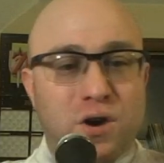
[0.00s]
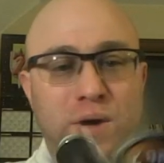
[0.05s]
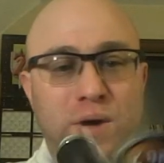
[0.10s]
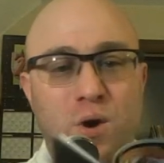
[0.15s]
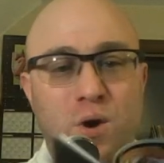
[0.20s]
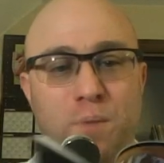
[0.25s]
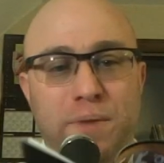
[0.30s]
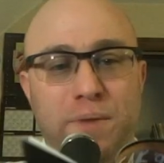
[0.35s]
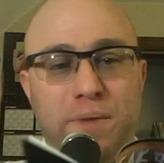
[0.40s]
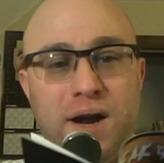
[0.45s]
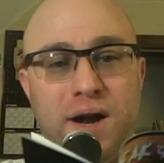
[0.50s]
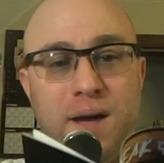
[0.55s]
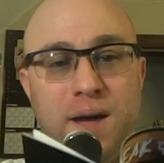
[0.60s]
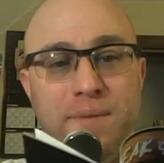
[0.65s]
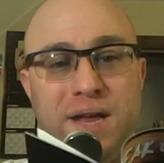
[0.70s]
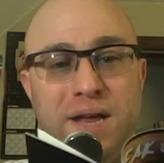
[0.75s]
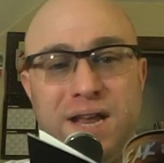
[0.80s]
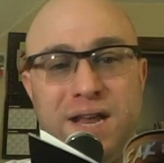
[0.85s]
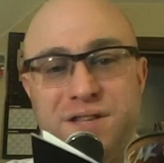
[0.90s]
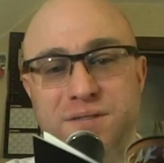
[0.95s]
we open it
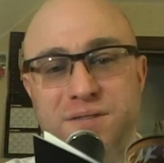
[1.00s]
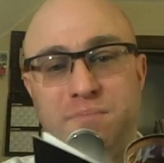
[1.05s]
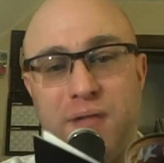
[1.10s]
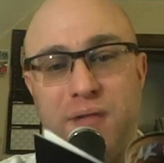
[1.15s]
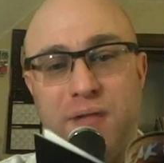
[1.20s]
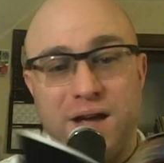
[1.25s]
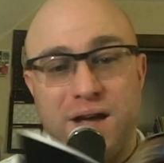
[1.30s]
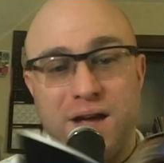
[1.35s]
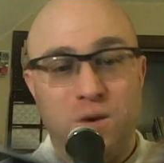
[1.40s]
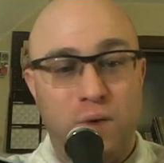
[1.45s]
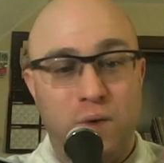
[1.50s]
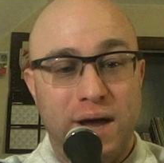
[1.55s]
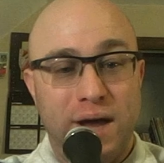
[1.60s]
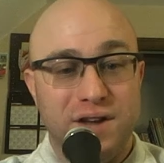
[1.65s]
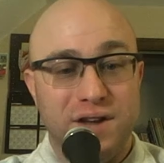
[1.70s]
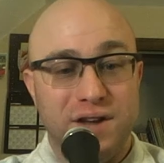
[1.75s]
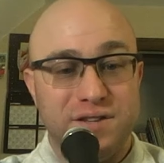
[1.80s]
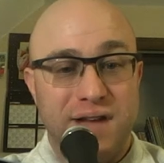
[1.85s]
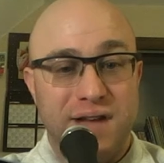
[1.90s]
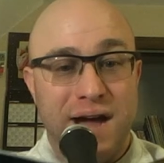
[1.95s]
up. It is in black and white.
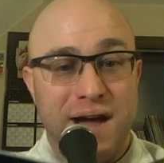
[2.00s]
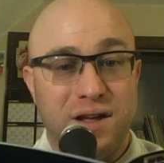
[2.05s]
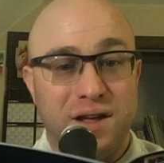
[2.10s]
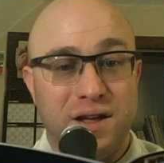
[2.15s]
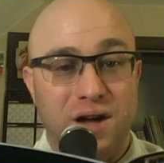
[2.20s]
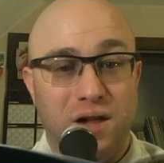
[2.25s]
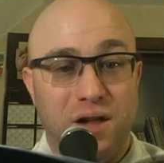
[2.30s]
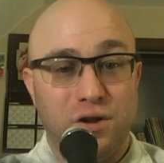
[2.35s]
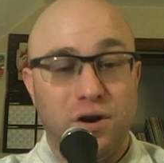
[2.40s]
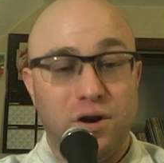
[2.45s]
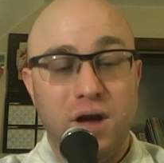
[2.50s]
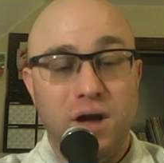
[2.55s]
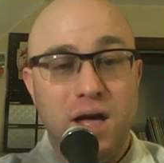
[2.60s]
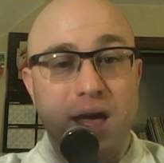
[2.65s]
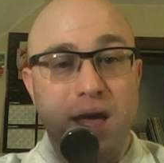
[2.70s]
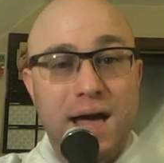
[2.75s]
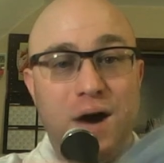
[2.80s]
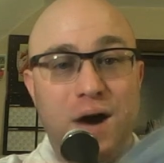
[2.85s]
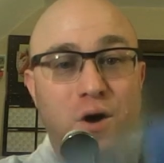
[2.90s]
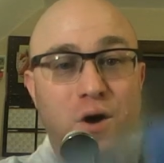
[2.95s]
It is not in color.
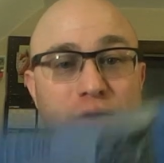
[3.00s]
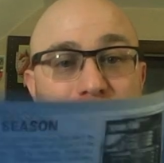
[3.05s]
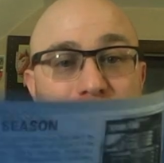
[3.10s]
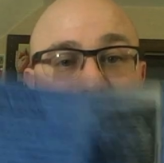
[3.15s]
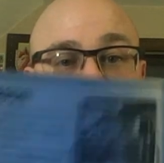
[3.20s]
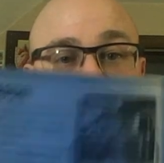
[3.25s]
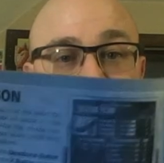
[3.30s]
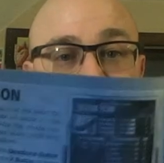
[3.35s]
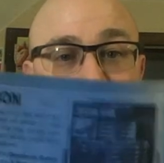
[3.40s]
However, it does